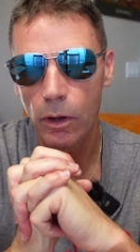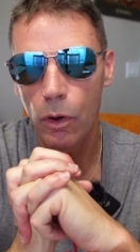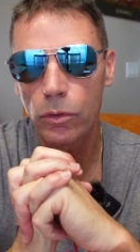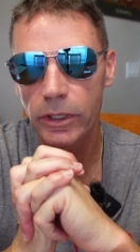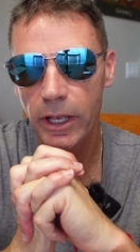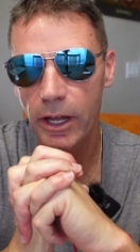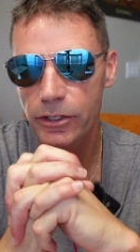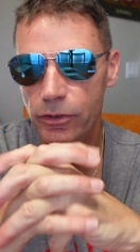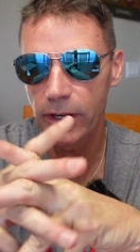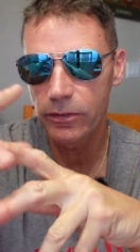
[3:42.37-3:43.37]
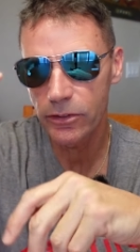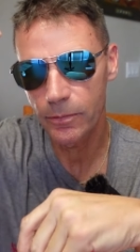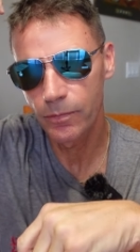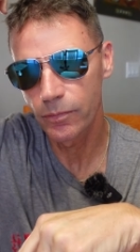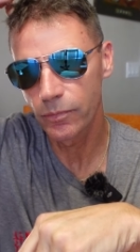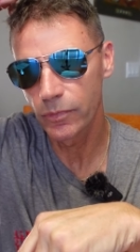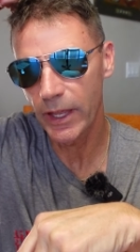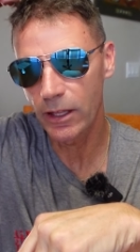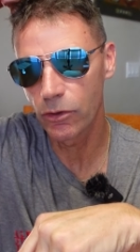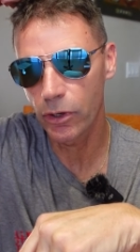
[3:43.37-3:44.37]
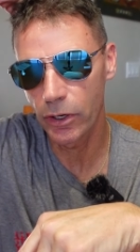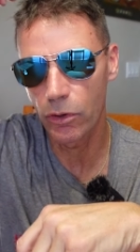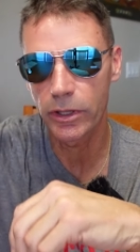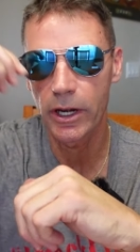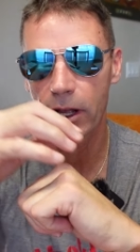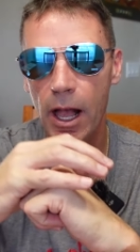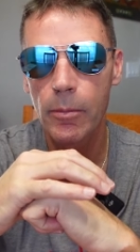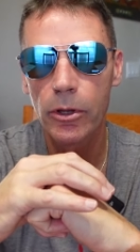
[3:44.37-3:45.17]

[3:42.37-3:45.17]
Oakley Contrails, take a look on oakley dot com.